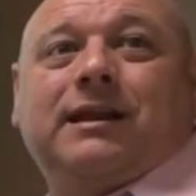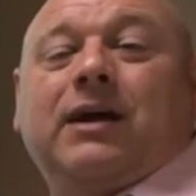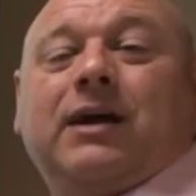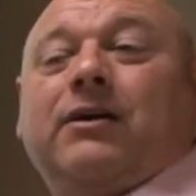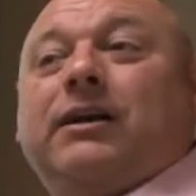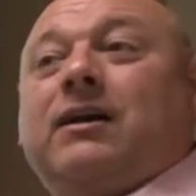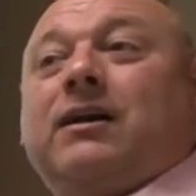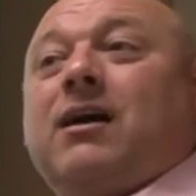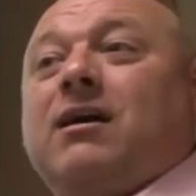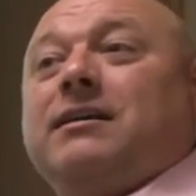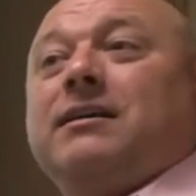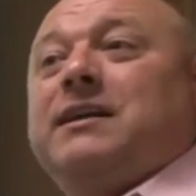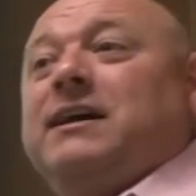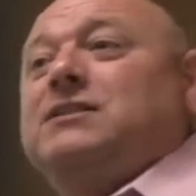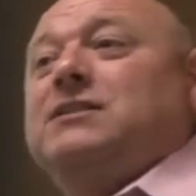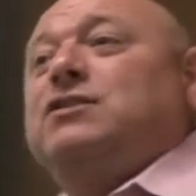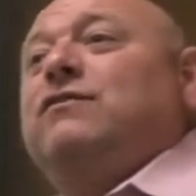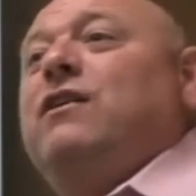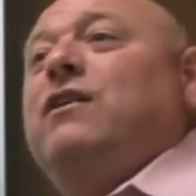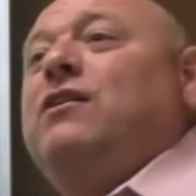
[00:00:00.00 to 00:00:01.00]
Now, in the
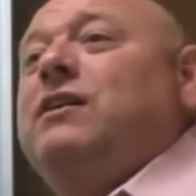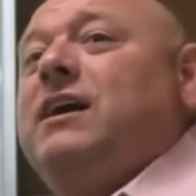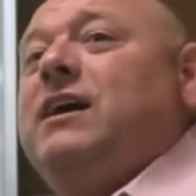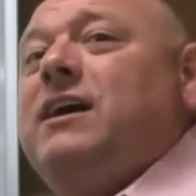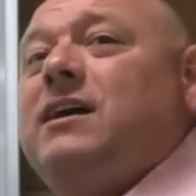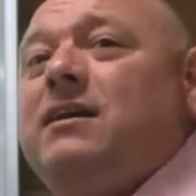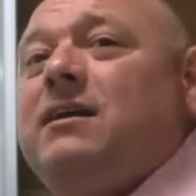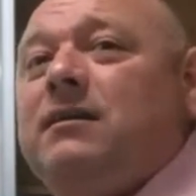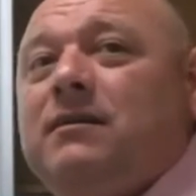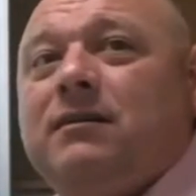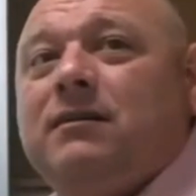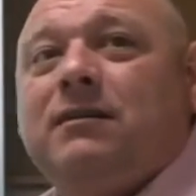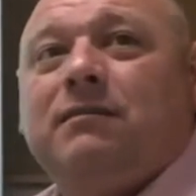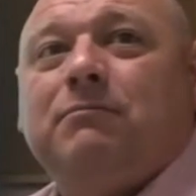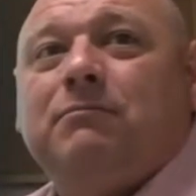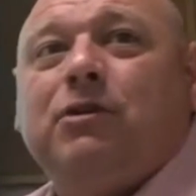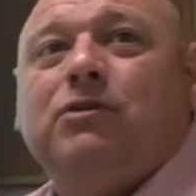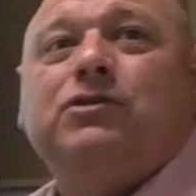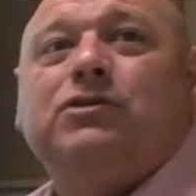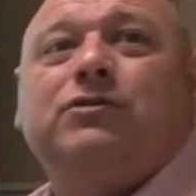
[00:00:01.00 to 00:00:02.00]
context of our day,
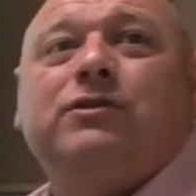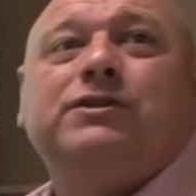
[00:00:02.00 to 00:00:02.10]
most